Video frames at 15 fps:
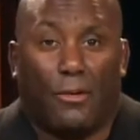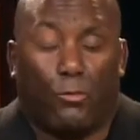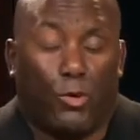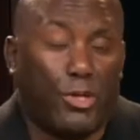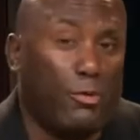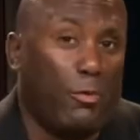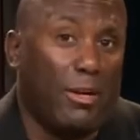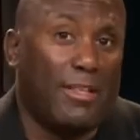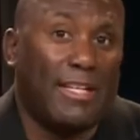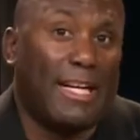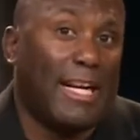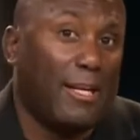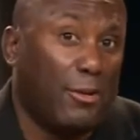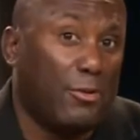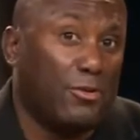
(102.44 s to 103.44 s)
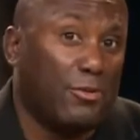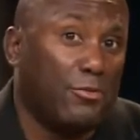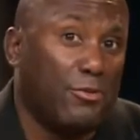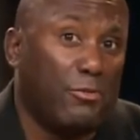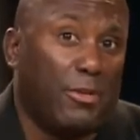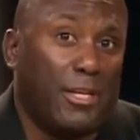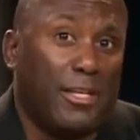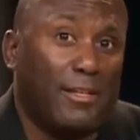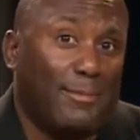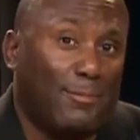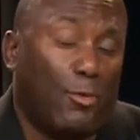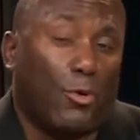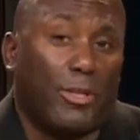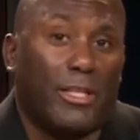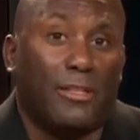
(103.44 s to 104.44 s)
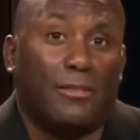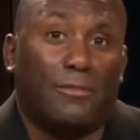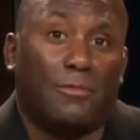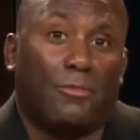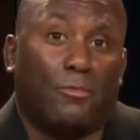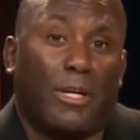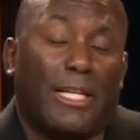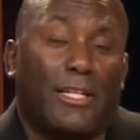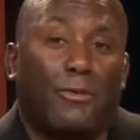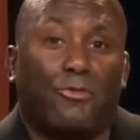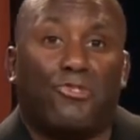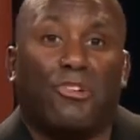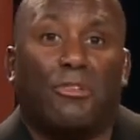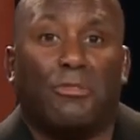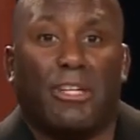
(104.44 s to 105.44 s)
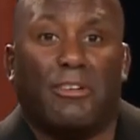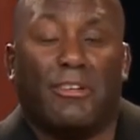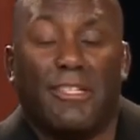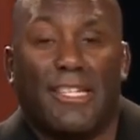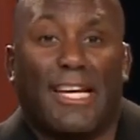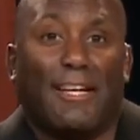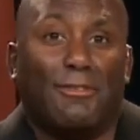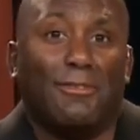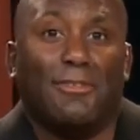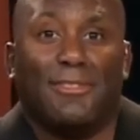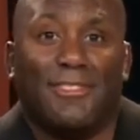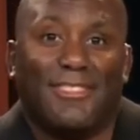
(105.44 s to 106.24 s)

were you aware that I also do a morning radio show here in town?